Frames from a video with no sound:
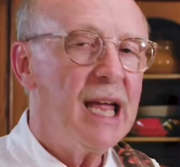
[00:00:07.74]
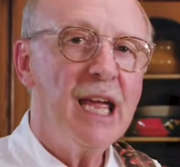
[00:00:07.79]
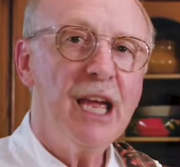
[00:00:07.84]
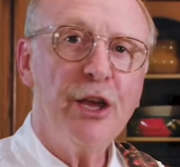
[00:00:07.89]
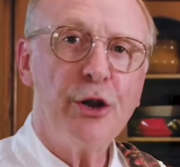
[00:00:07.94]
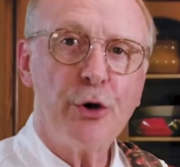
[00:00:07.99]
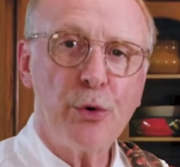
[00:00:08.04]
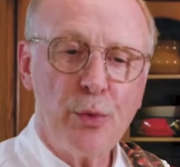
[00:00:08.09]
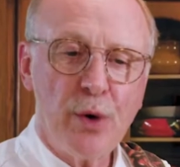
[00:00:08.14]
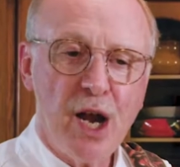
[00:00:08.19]

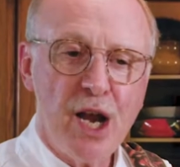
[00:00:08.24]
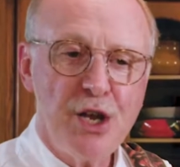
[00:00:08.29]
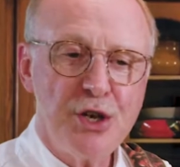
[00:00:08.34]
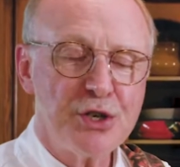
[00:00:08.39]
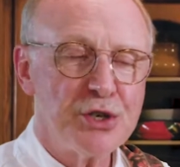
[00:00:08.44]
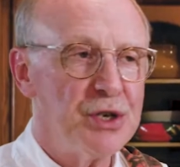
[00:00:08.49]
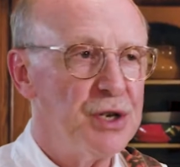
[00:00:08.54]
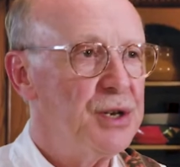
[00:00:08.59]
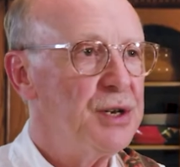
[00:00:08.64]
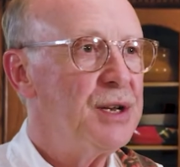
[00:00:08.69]

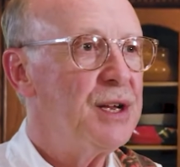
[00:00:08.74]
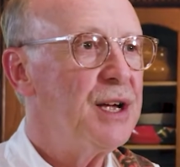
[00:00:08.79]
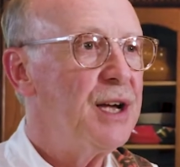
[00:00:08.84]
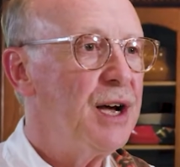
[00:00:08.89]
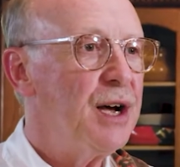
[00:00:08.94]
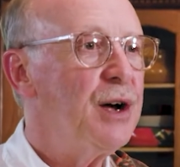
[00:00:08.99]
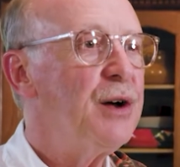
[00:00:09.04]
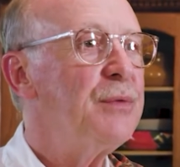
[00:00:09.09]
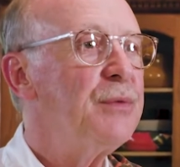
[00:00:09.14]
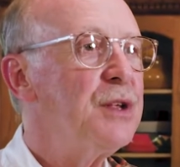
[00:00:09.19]
iteration
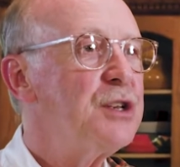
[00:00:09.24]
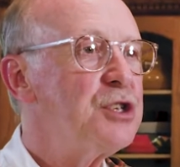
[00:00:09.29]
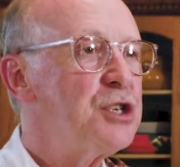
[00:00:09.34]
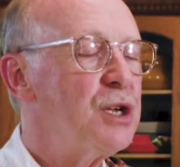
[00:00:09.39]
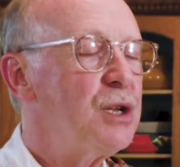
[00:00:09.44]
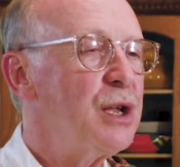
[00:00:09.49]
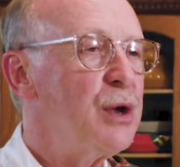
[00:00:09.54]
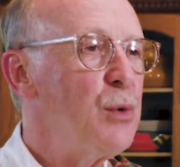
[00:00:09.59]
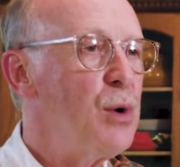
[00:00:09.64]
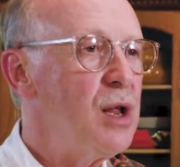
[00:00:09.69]
of the
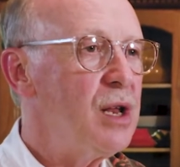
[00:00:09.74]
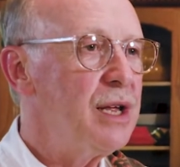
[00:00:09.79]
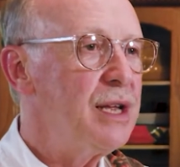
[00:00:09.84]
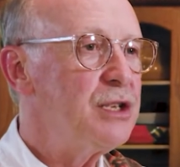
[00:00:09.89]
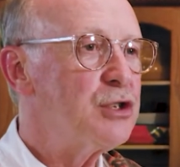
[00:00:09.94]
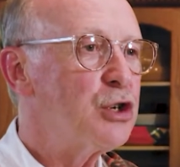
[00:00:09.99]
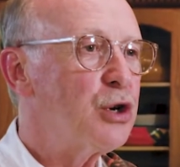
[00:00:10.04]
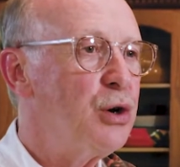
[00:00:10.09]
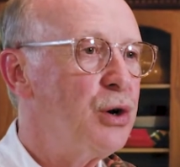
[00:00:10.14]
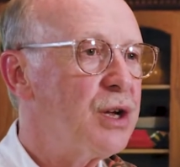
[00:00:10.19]
Chili
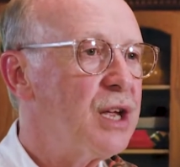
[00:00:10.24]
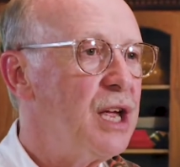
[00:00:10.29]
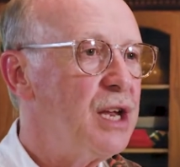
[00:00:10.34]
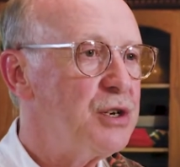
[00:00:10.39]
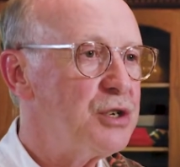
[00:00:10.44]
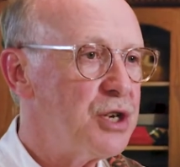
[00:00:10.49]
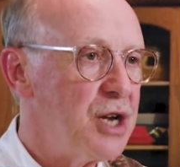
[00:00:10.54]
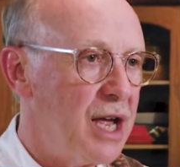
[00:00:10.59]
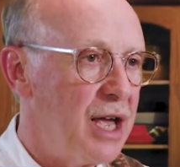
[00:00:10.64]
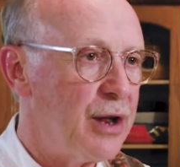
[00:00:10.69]
Willi's cooking
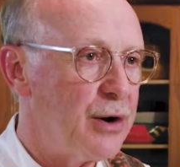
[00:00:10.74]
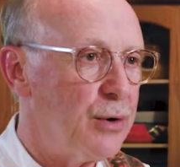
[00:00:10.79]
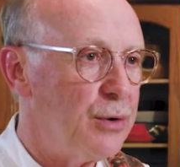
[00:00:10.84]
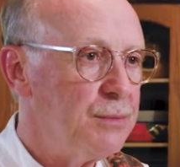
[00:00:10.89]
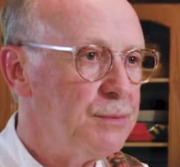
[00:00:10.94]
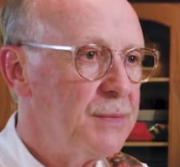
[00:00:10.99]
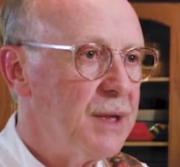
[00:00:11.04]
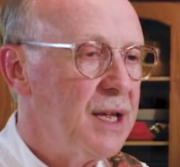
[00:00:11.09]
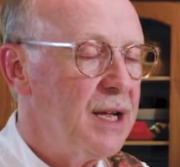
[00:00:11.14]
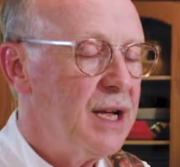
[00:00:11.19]
channel.
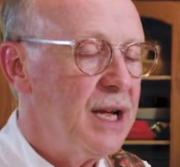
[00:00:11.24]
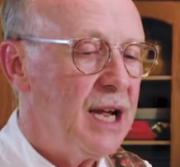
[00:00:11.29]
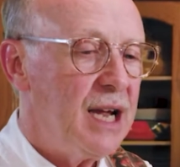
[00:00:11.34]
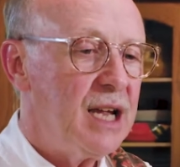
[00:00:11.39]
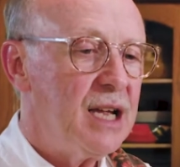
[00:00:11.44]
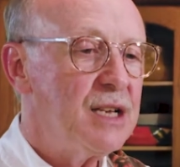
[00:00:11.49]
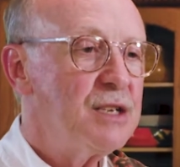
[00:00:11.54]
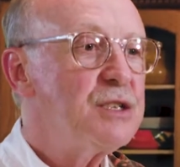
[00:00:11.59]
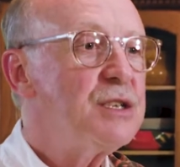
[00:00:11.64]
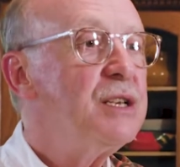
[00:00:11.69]

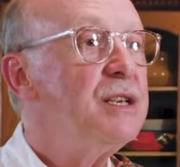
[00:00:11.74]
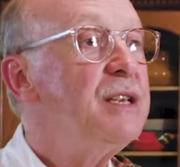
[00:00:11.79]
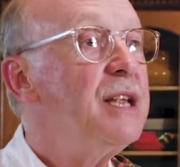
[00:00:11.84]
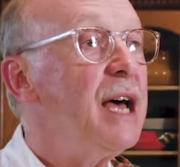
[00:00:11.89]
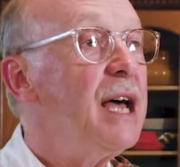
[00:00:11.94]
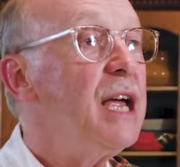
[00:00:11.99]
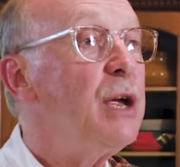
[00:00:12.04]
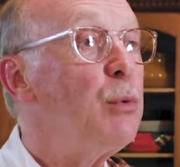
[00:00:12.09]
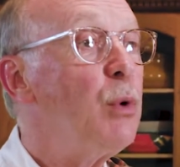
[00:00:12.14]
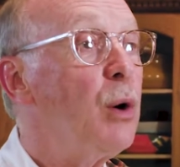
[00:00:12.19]
And
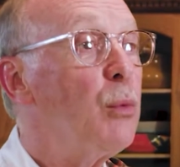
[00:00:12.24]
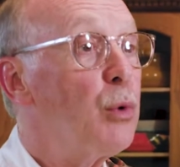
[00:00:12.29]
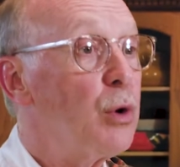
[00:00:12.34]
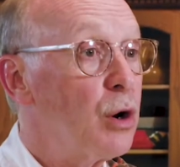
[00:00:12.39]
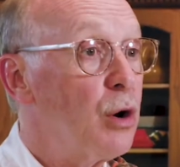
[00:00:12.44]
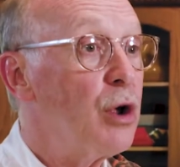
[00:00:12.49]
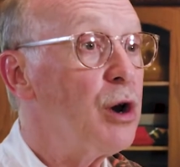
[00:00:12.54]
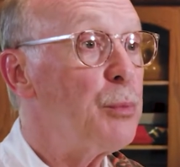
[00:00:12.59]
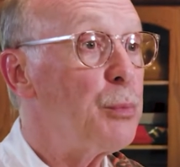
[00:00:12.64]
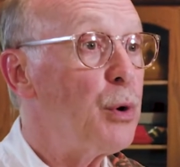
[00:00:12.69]
today what we're
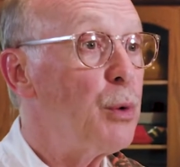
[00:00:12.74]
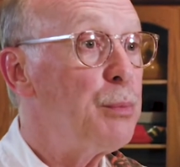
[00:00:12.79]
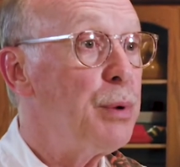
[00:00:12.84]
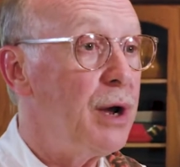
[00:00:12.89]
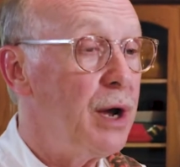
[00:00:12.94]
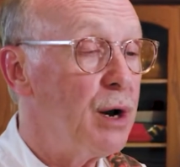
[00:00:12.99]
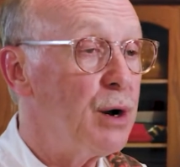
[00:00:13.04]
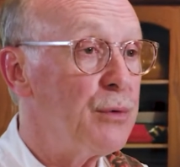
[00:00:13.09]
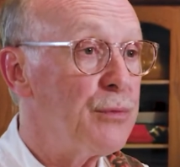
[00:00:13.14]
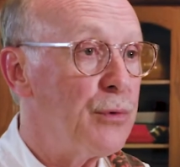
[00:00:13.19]
gonna
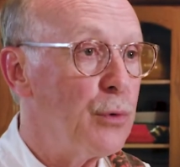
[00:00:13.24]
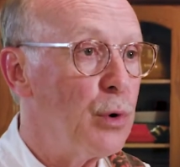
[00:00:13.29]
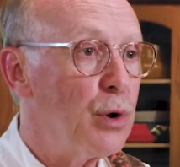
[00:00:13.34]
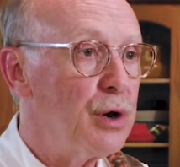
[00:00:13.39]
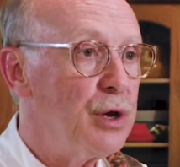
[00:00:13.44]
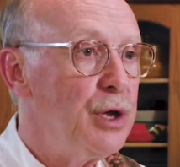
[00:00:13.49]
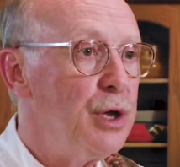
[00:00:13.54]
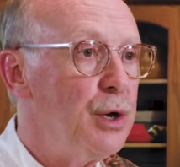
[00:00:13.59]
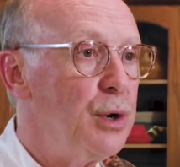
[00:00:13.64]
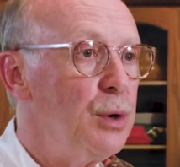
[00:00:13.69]
prepare for
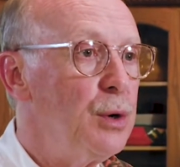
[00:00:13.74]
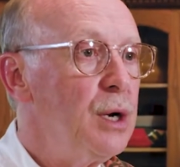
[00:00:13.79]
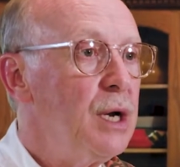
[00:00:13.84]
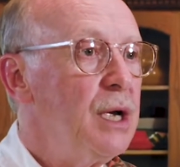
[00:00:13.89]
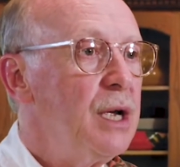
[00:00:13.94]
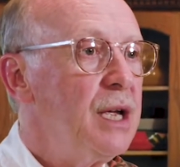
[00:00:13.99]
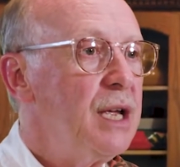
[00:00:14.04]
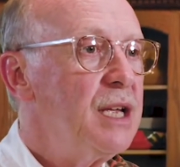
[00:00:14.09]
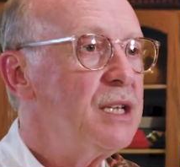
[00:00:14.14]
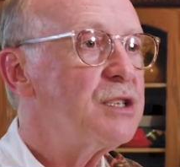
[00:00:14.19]
you
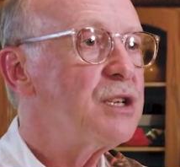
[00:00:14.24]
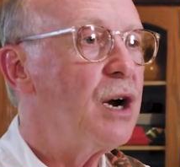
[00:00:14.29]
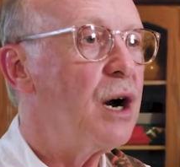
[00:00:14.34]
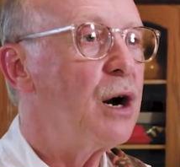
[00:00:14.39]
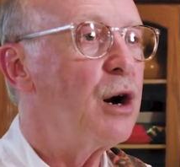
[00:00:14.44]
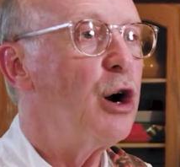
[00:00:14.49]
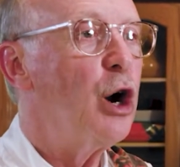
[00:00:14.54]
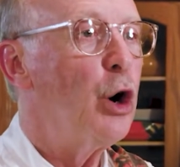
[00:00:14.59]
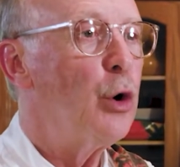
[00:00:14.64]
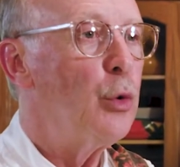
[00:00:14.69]
is
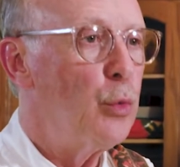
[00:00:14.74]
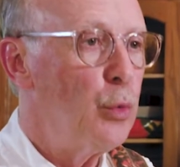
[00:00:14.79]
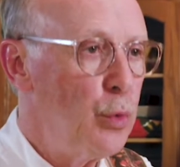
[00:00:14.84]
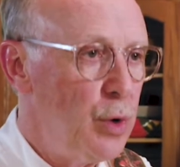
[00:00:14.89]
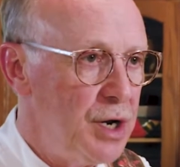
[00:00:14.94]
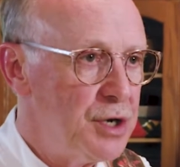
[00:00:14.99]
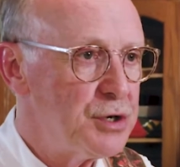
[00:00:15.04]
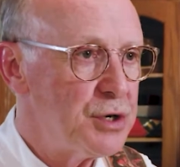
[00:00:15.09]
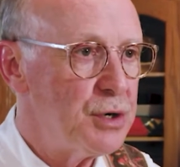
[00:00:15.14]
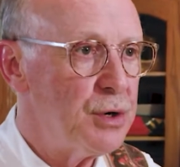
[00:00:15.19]
our
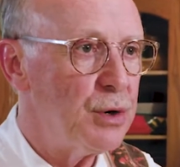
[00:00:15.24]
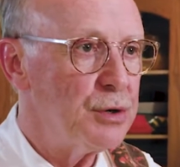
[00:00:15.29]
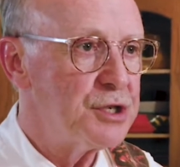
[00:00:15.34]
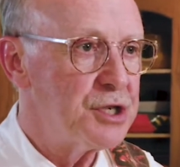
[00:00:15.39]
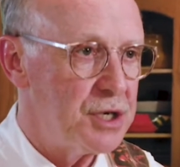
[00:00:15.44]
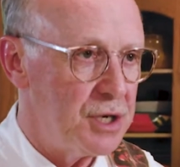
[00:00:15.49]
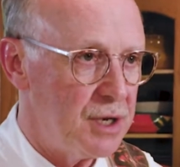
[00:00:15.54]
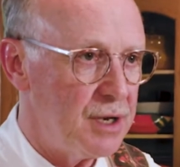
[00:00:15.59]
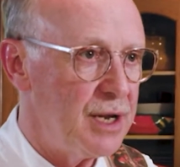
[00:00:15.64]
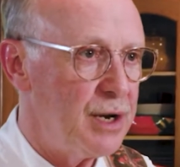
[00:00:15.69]
original
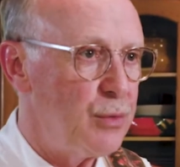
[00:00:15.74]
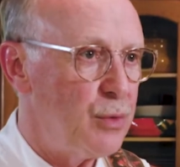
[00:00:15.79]
chili